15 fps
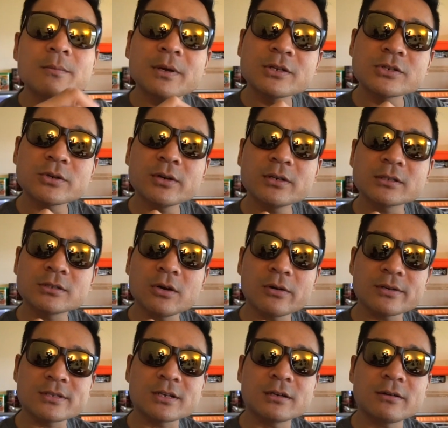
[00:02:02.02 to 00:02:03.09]
make sure the torque
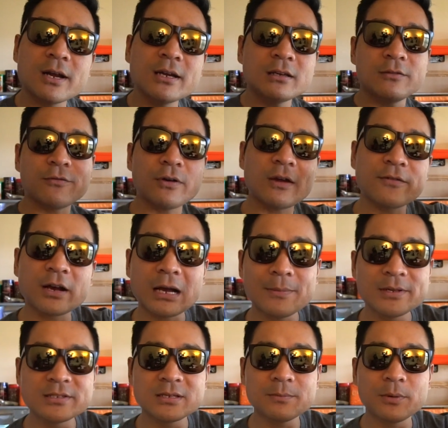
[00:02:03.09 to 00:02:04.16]
is correct. If you have a
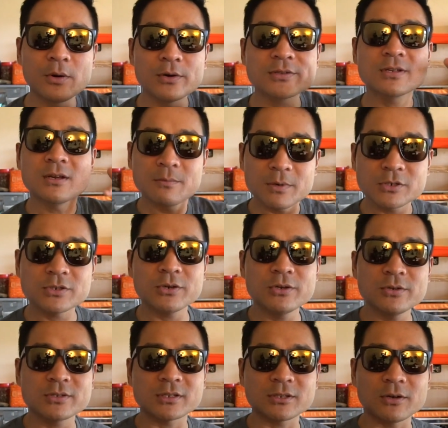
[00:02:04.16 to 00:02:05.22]
carbon seat post, make sure you
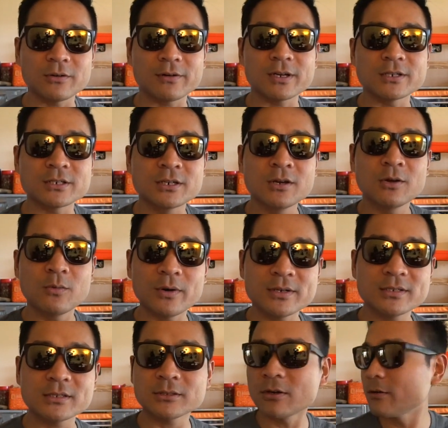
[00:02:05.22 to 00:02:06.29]
use a torque wrench. What
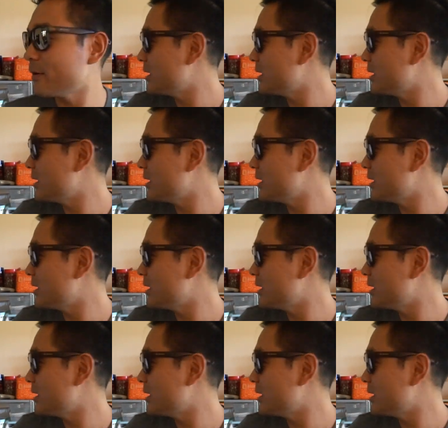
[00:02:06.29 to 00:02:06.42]
is a torque